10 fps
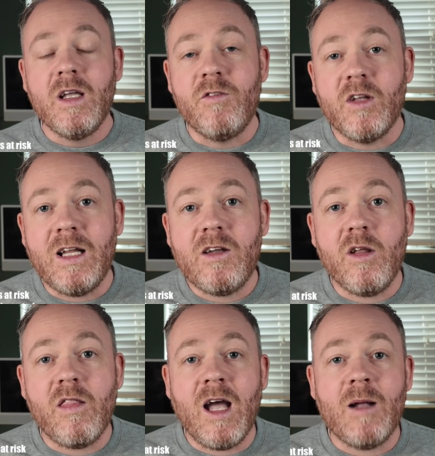If you click
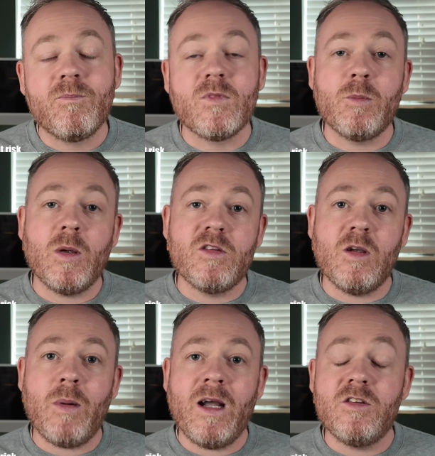on that, deposit
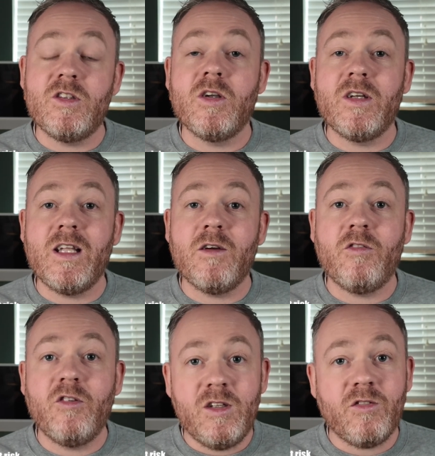£1, you're going to get a
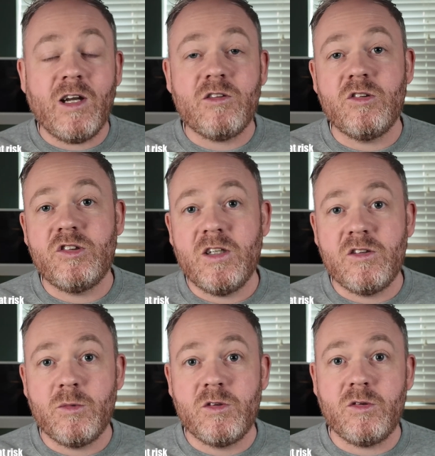free fractional share
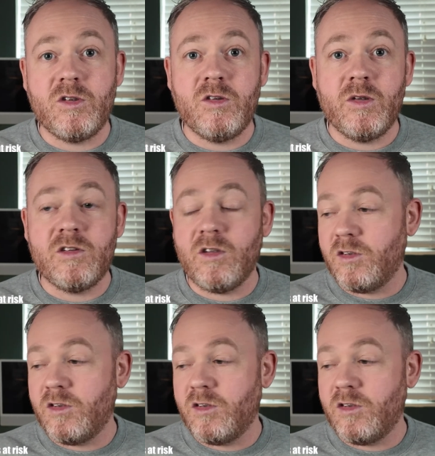as a result of doing so.